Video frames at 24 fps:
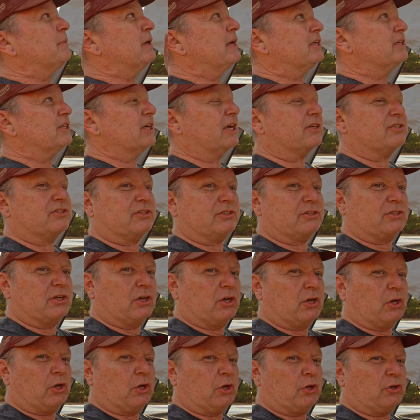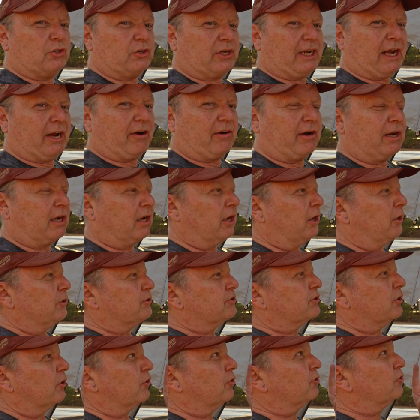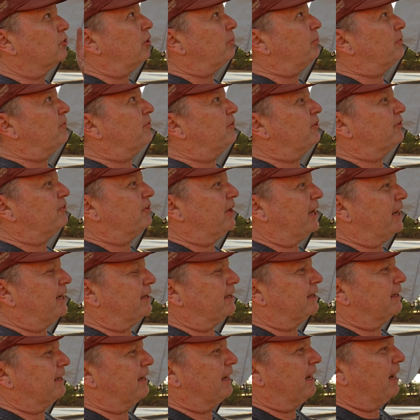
be adjusted to carry loads on top of the tent.